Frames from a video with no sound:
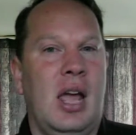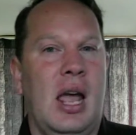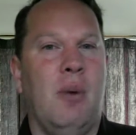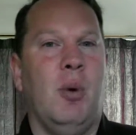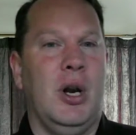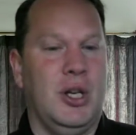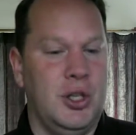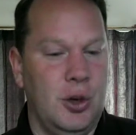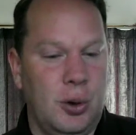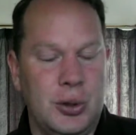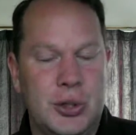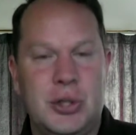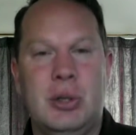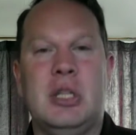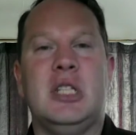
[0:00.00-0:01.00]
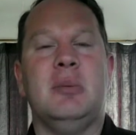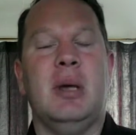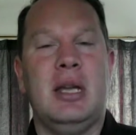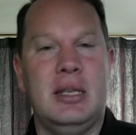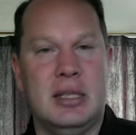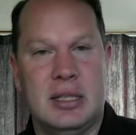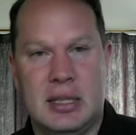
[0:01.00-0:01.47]
Which also
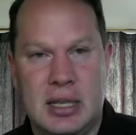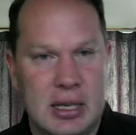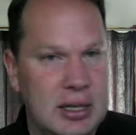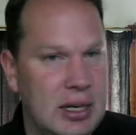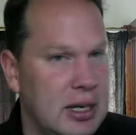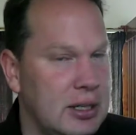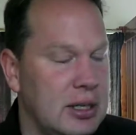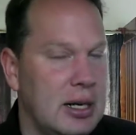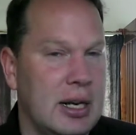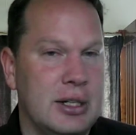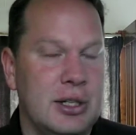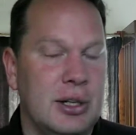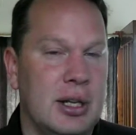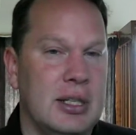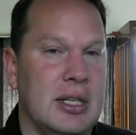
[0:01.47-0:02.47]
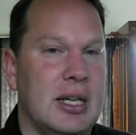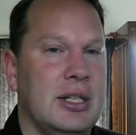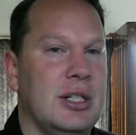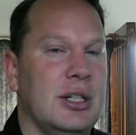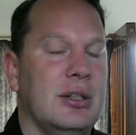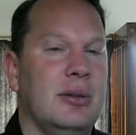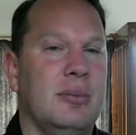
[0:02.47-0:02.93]
explains the
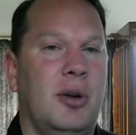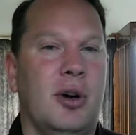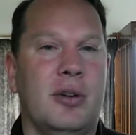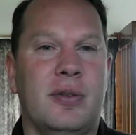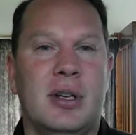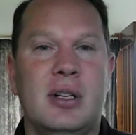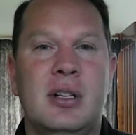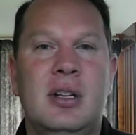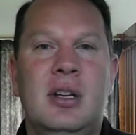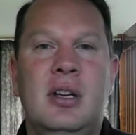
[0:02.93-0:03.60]
internationalization part of it.